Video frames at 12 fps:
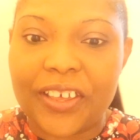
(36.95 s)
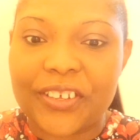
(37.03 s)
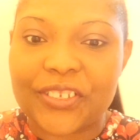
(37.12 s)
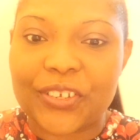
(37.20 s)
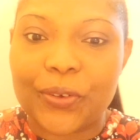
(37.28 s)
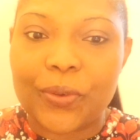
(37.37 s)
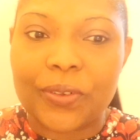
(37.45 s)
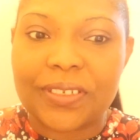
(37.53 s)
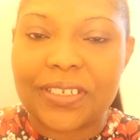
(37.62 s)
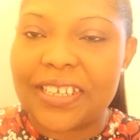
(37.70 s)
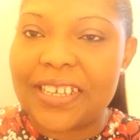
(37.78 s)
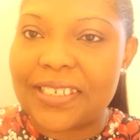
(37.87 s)
So on
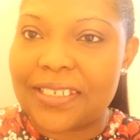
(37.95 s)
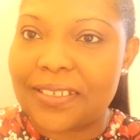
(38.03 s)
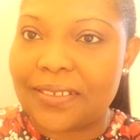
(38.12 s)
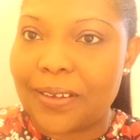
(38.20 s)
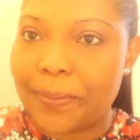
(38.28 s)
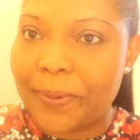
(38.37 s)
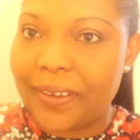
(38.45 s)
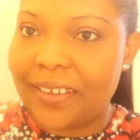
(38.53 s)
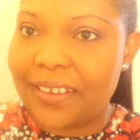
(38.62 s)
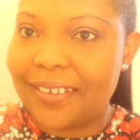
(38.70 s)
today's topic,